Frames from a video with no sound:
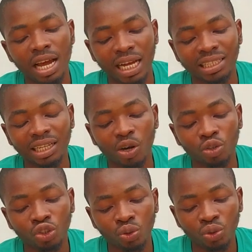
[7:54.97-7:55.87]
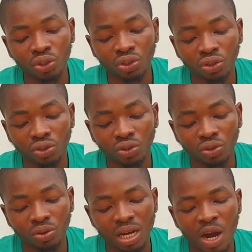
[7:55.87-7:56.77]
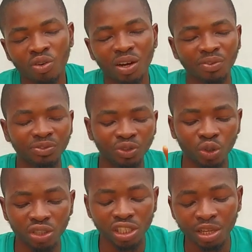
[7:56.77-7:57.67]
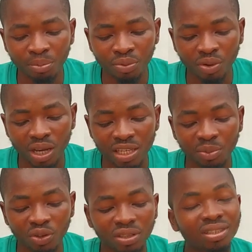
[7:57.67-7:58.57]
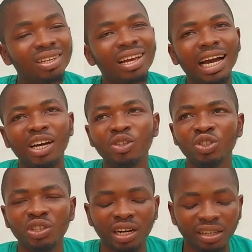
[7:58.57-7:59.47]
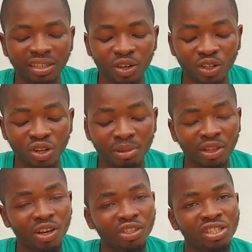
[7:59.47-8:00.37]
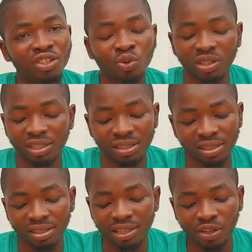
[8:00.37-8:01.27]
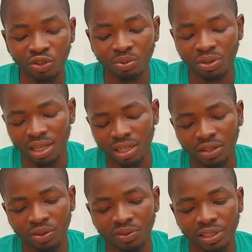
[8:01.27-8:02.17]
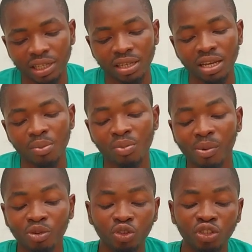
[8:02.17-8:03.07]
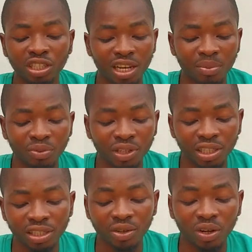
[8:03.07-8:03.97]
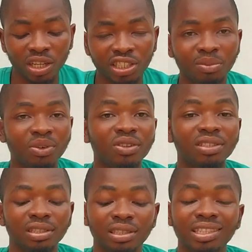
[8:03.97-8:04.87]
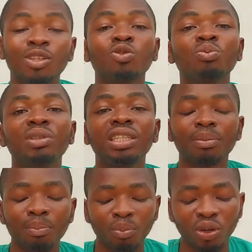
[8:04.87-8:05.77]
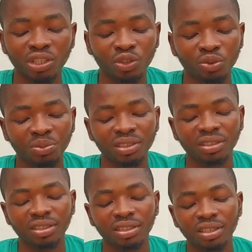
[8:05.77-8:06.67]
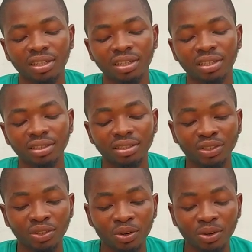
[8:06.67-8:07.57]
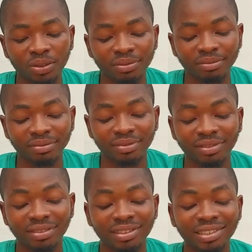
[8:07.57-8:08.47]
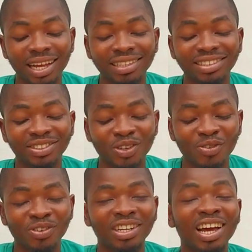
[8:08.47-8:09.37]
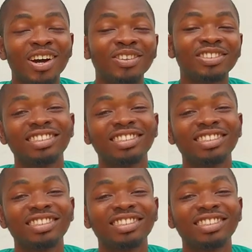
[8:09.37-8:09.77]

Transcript: I think I would have chosen a bookcase, but I don't usually read a lot, so not actually know what is inside those books at the end of the day. But I'm going to choose a Lamborghini collection, because that would mean money to me. So that is all for now.